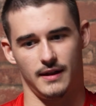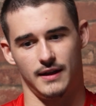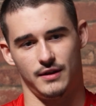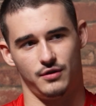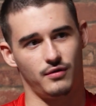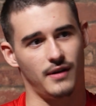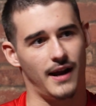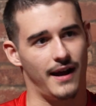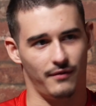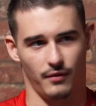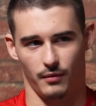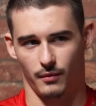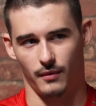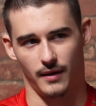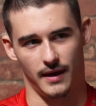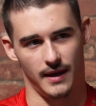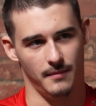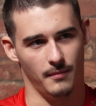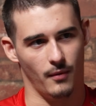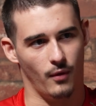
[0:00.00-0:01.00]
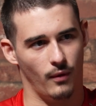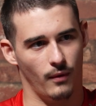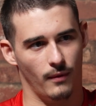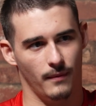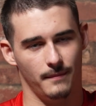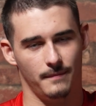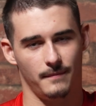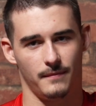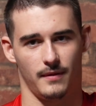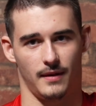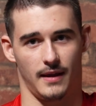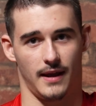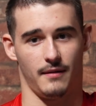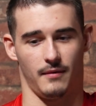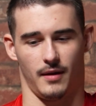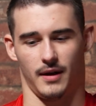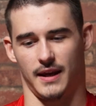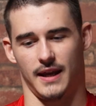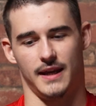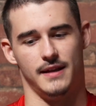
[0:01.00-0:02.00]
They travel way more,
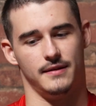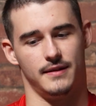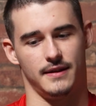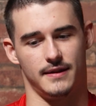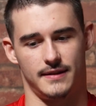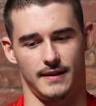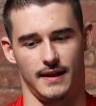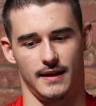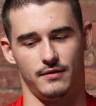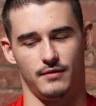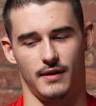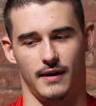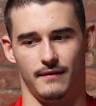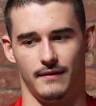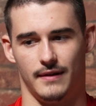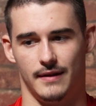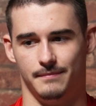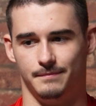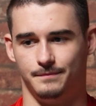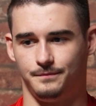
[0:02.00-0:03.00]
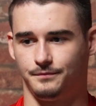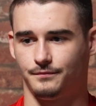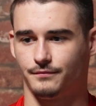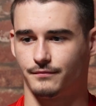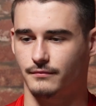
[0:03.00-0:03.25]
like interstate traveling.